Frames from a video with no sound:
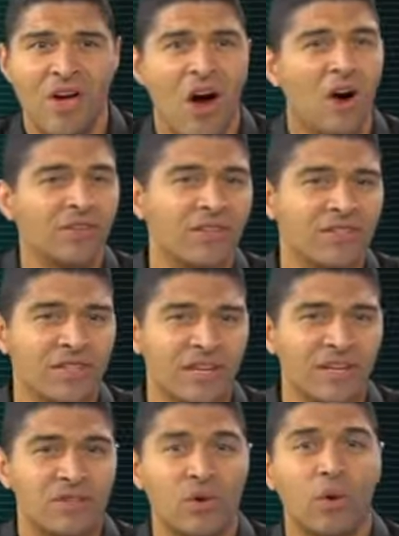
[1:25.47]
heart
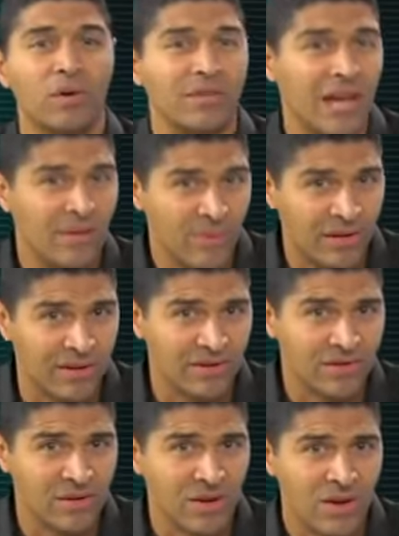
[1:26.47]
disease, or
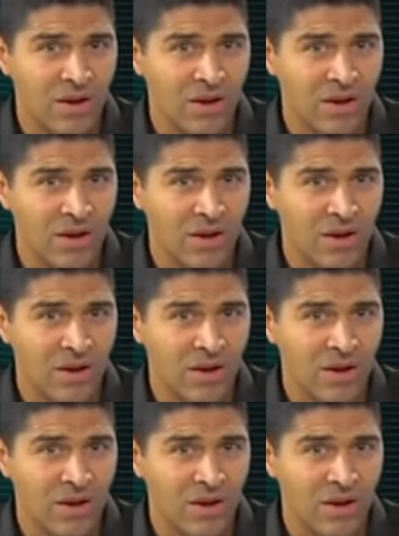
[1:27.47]
diabetes.